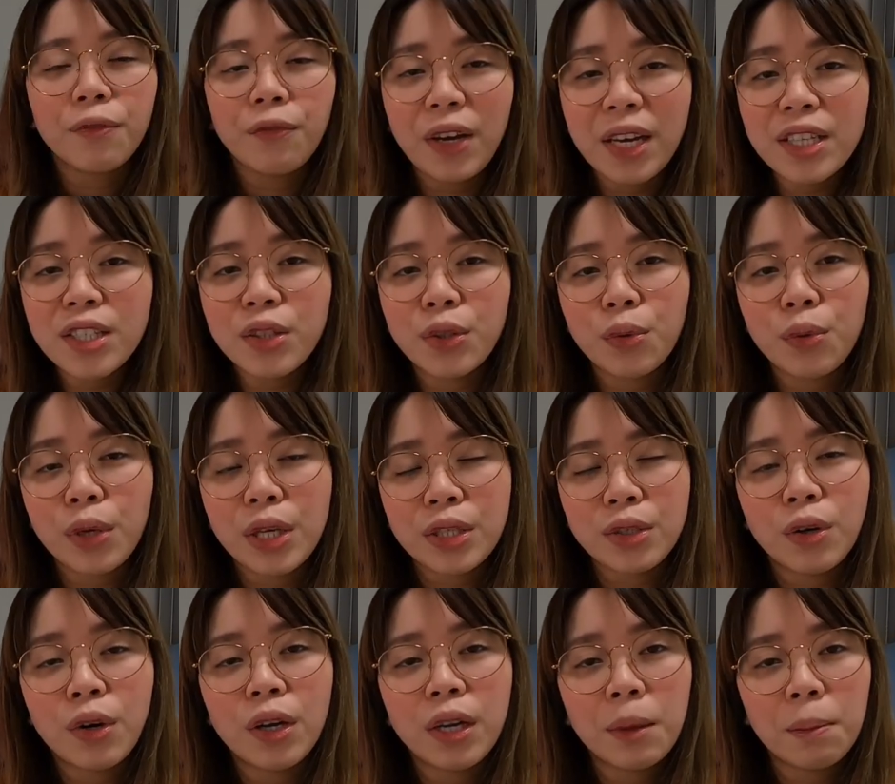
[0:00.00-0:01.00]
Phase 2
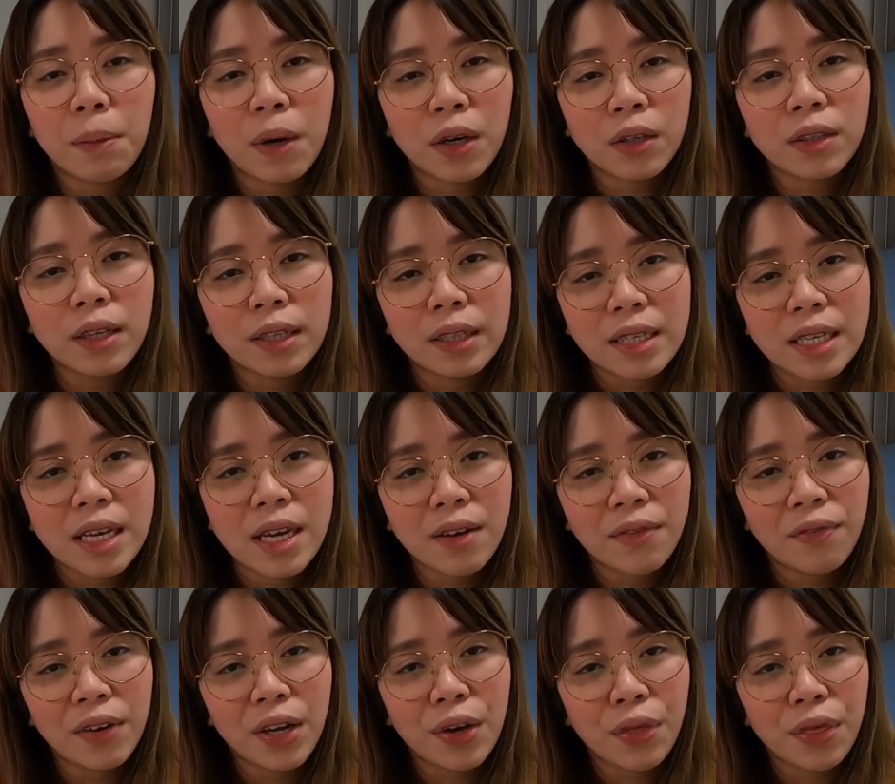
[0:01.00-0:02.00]
is all about
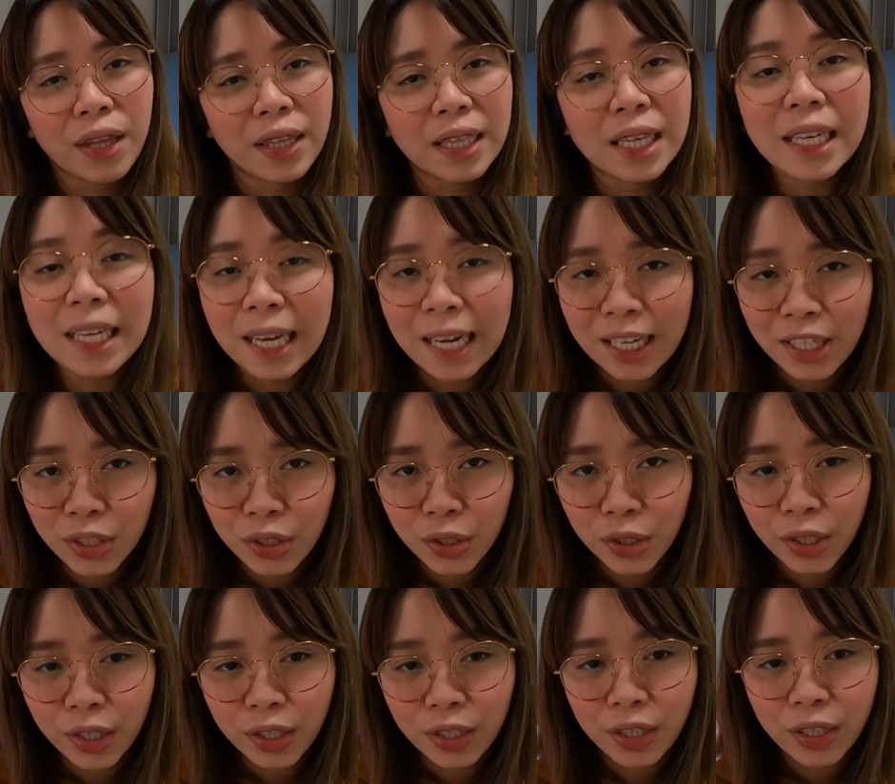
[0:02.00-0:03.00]
BFA
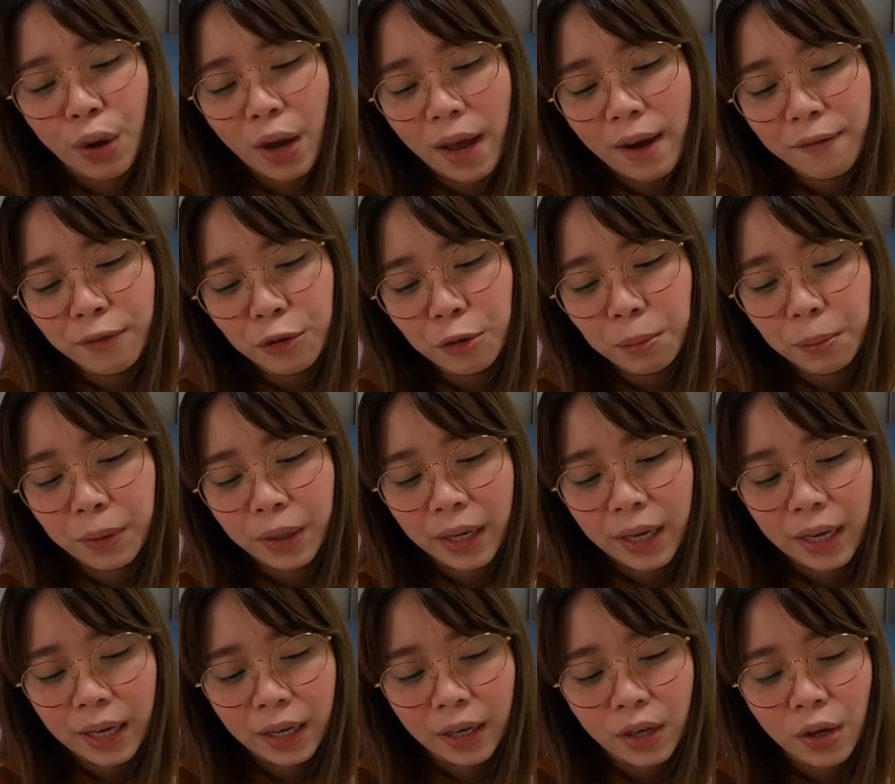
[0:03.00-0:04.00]
authentication. You have to
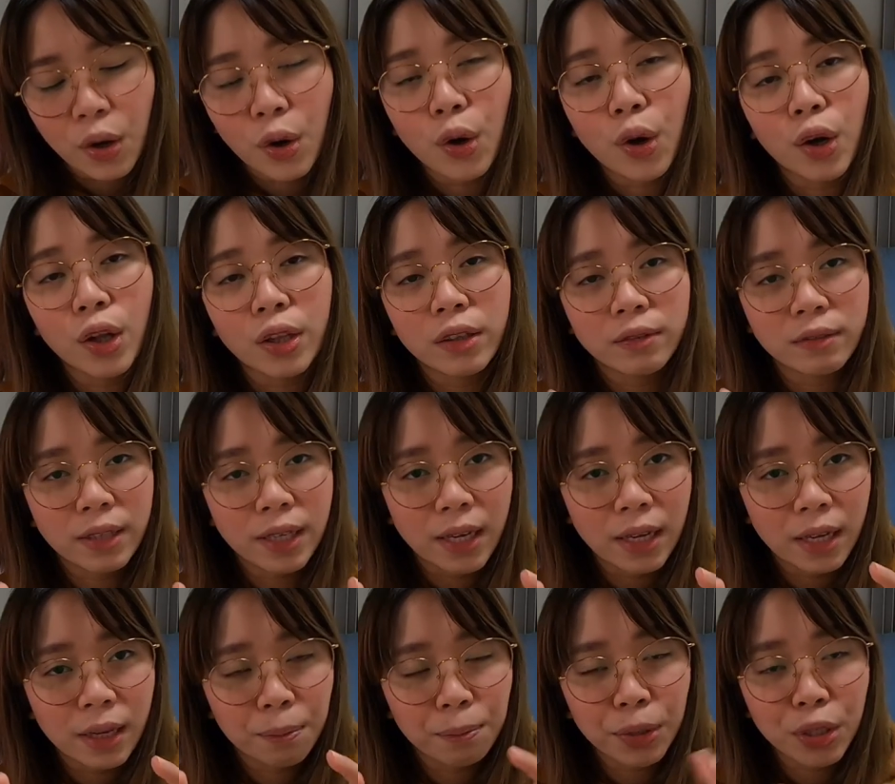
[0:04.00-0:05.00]
bring all
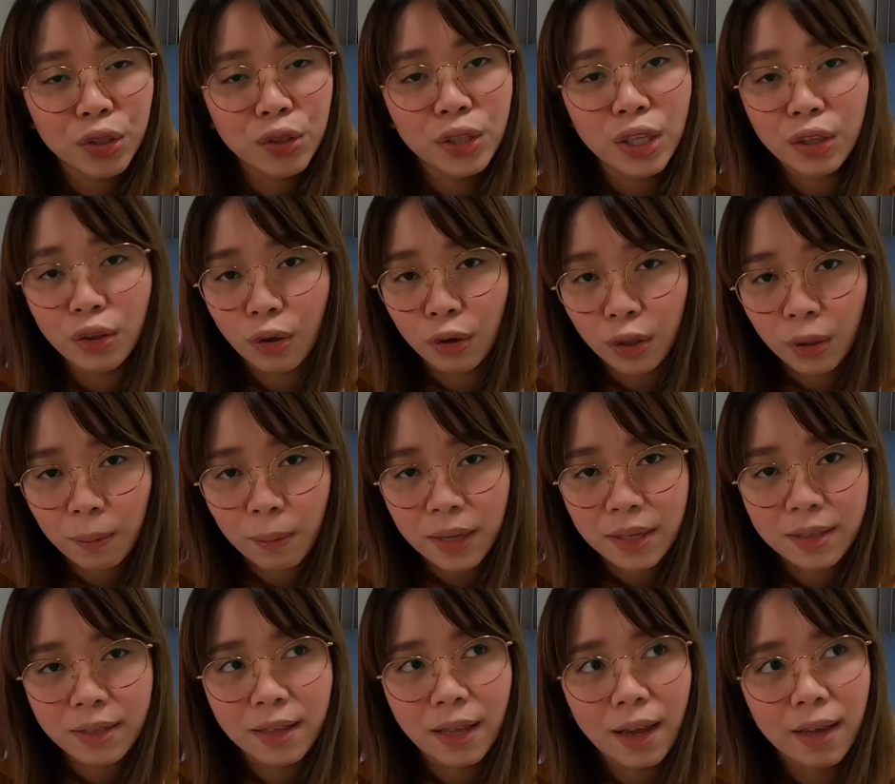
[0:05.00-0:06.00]
the personal
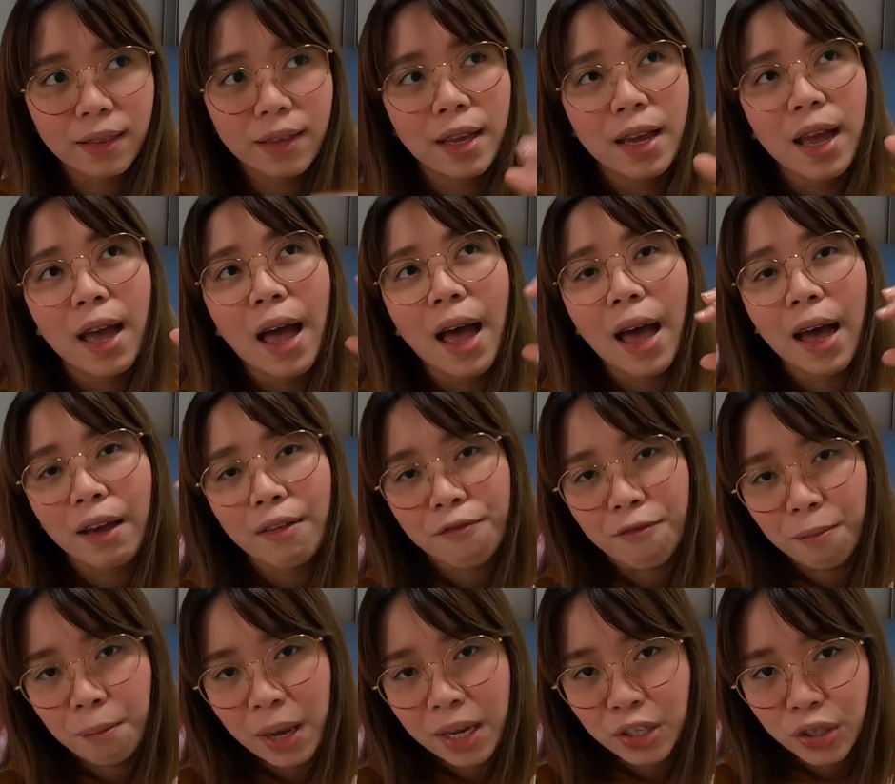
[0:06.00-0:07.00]
documents that I've
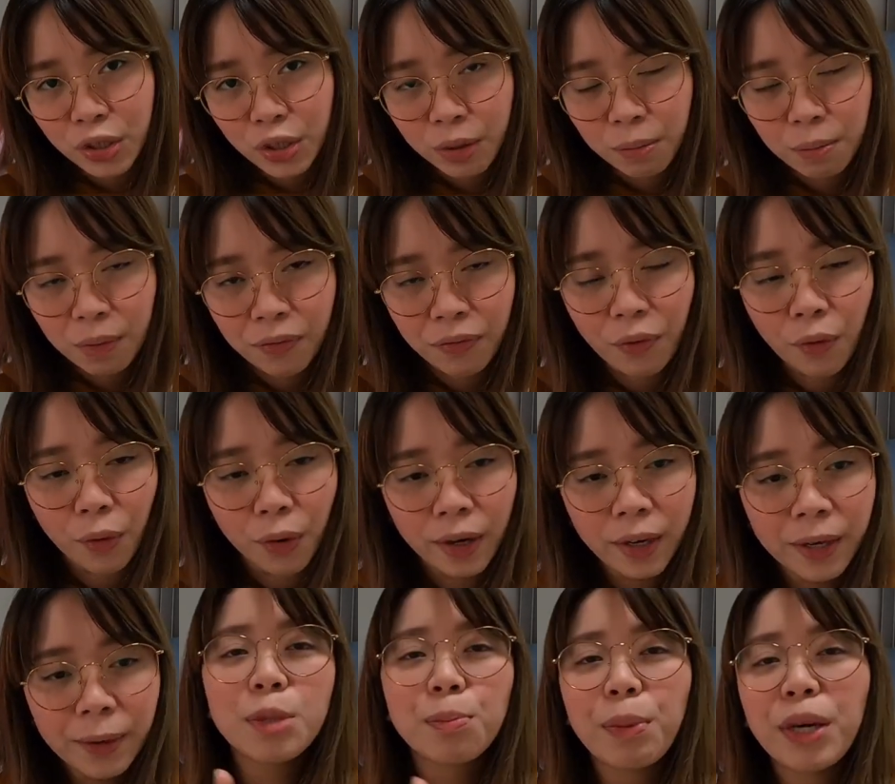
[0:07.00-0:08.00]
mentioned
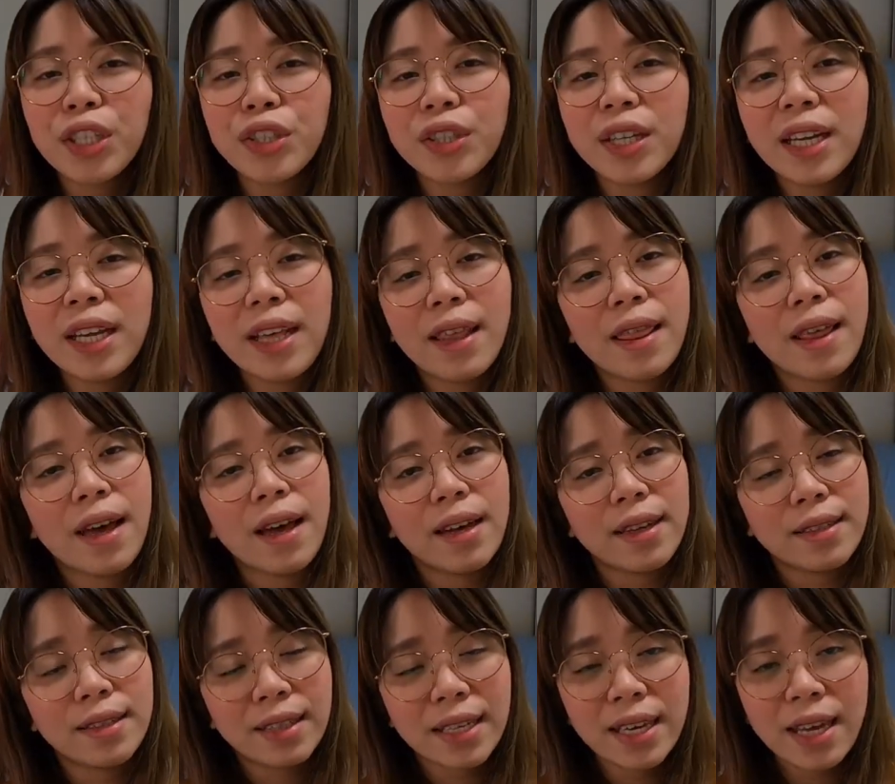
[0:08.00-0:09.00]
before, especially the
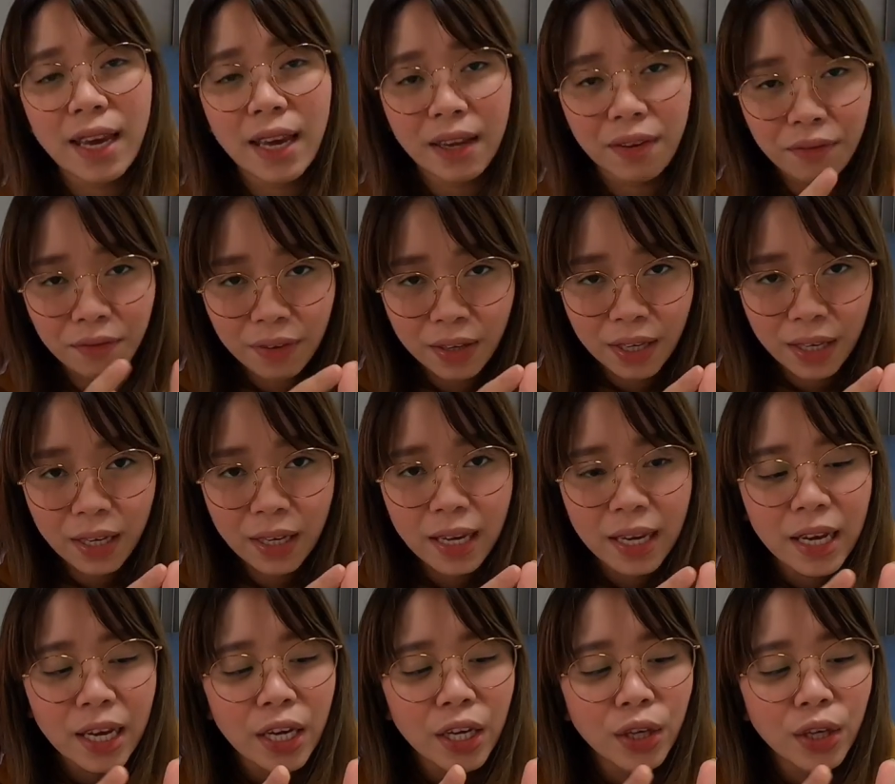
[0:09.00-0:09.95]
CAV.